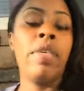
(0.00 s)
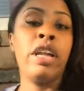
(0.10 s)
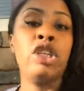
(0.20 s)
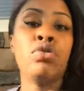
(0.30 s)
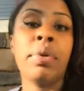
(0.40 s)

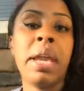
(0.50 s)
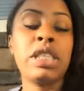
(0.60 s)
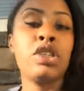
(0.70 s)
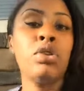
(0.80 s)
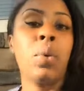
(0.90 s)
they
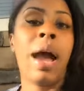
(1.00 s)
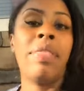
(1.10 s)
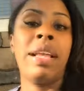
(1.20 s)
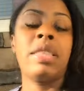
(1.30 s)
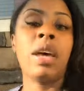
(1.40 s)
dress. You know
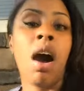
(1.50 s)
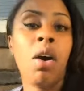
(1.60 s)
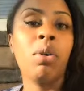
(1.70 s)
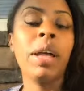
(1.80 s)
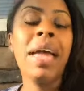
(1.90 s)
how they
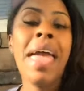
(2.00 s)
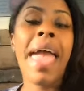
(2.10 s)
talk.